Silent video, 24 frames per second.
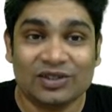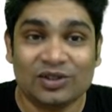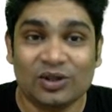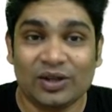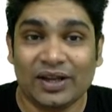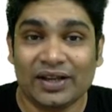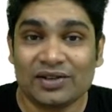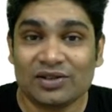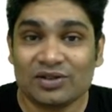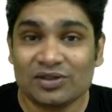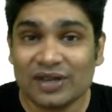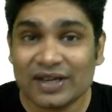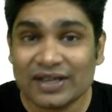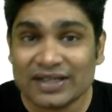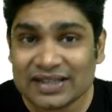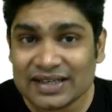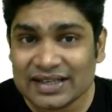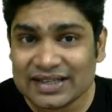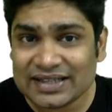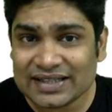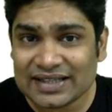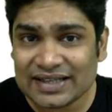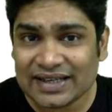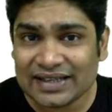Okay, so
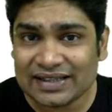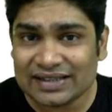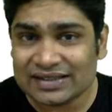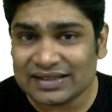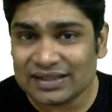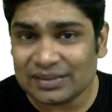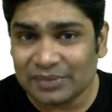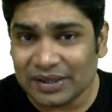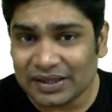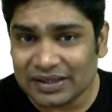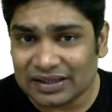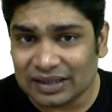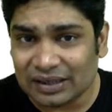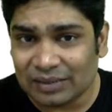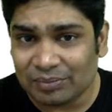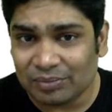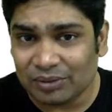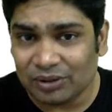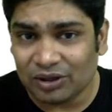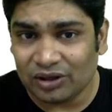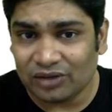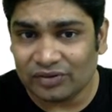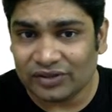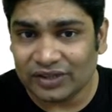let's take some
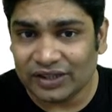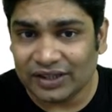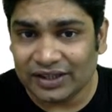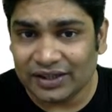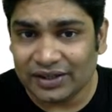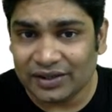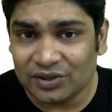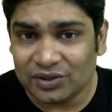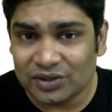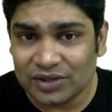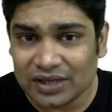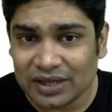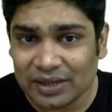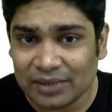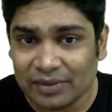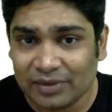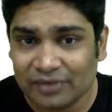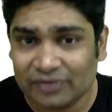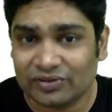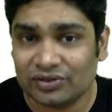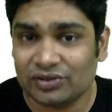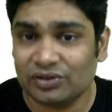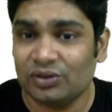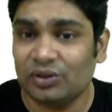example of the induced
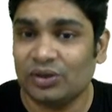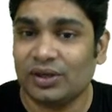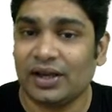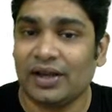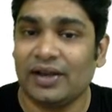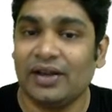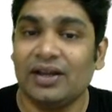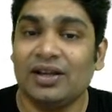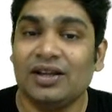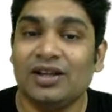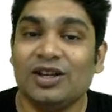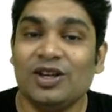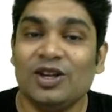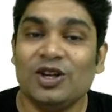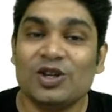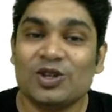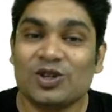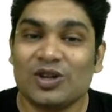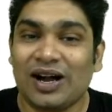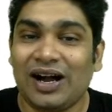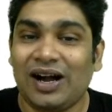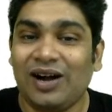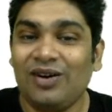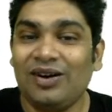EMFs. Okay,
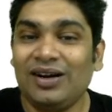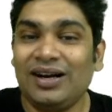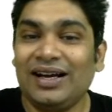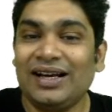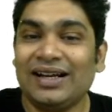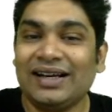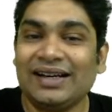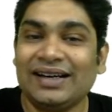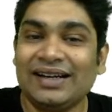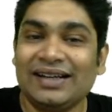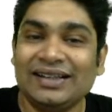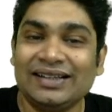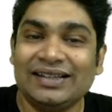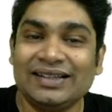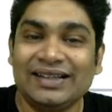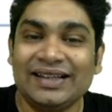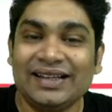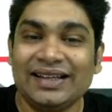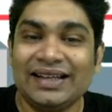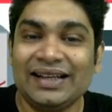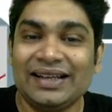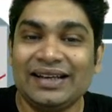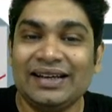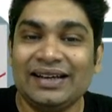so how are
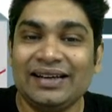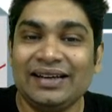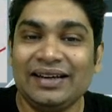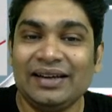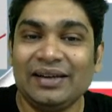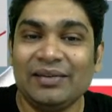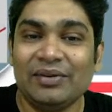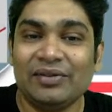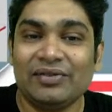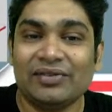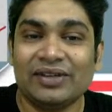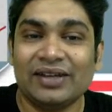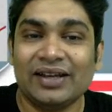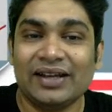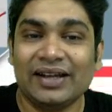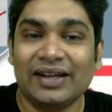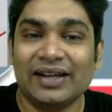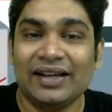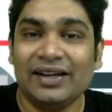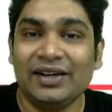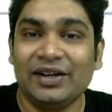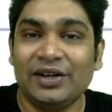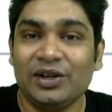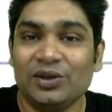the EMFs getting
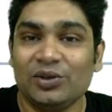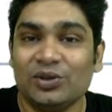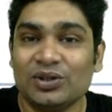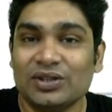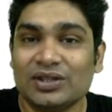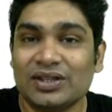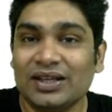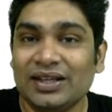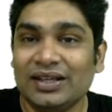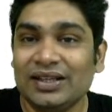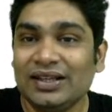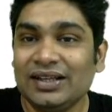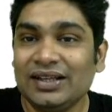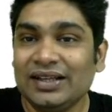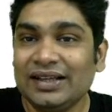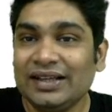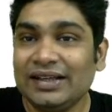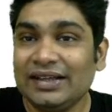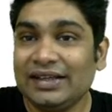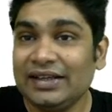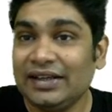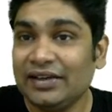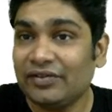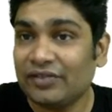induced
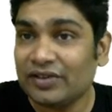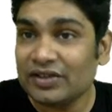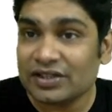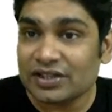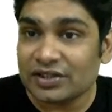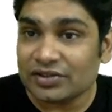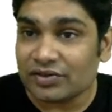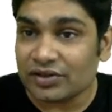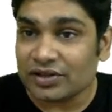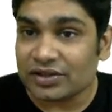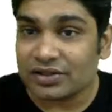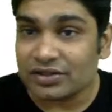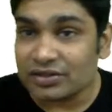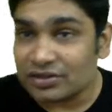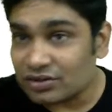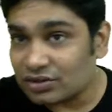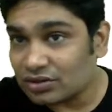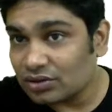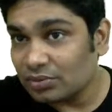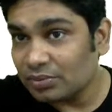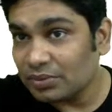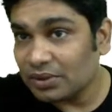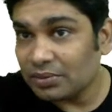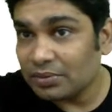in different situations?
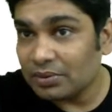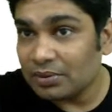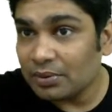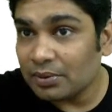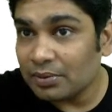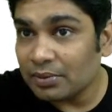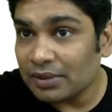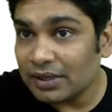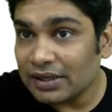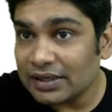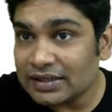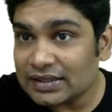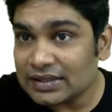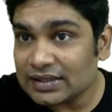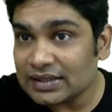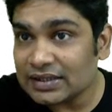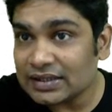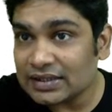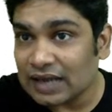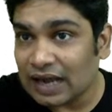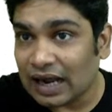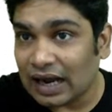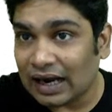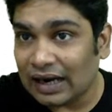So maybe let's
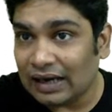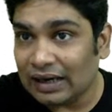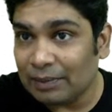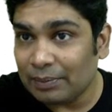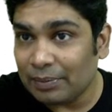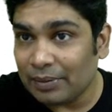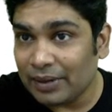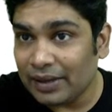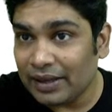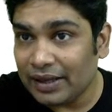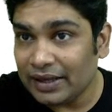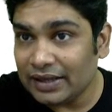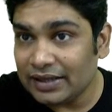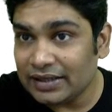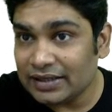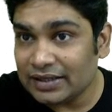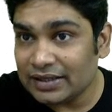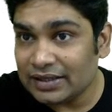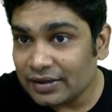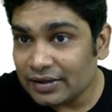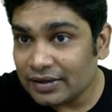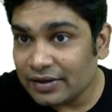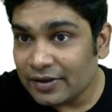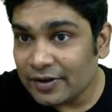just add a page
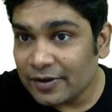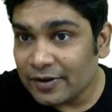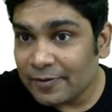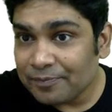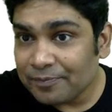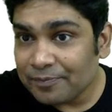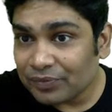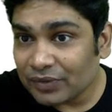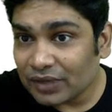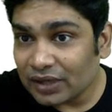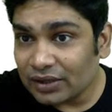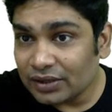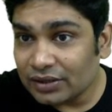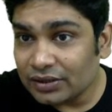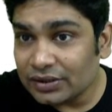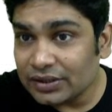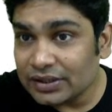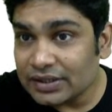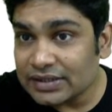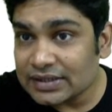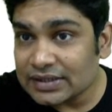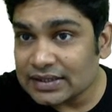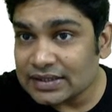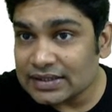to
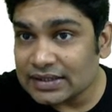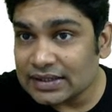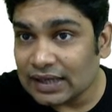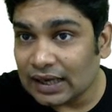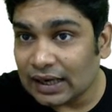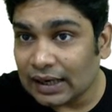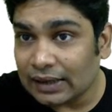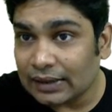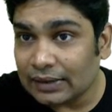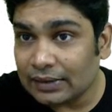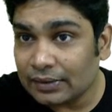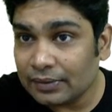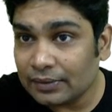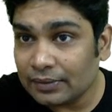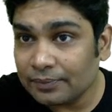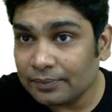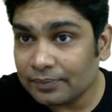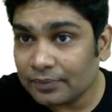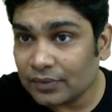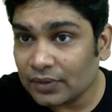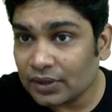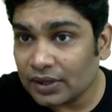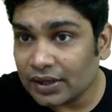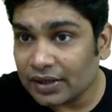discuss that.
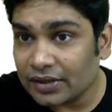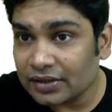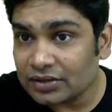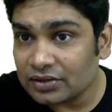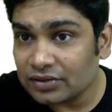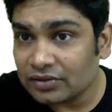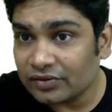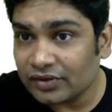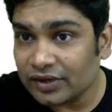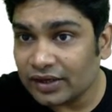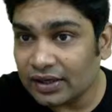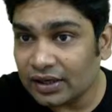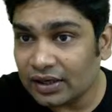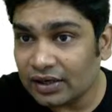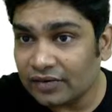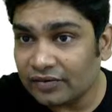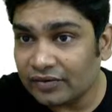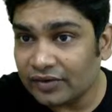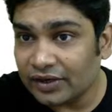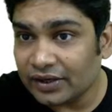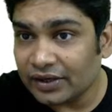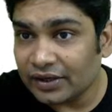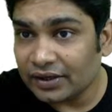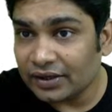Okay, so where are
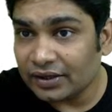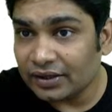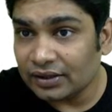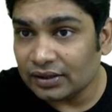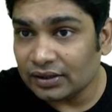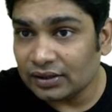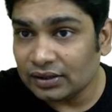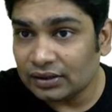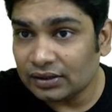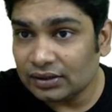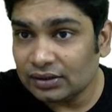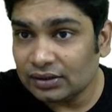we here?